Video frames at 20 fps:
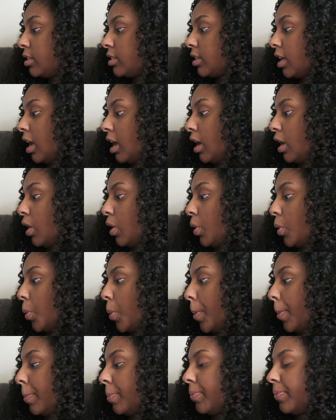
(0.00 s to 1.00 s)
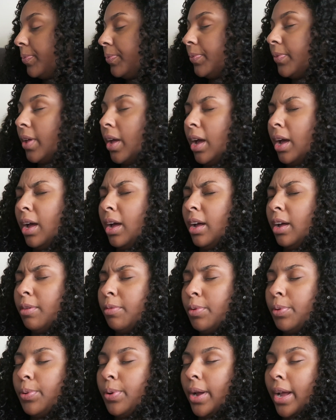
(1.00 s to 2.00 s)
So,
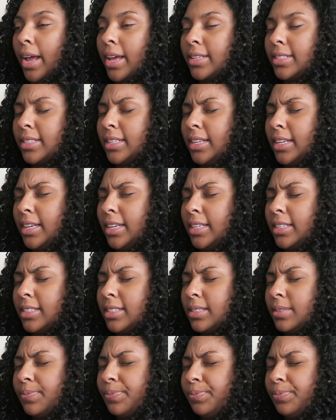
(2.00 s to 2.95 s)
look, I sneezed.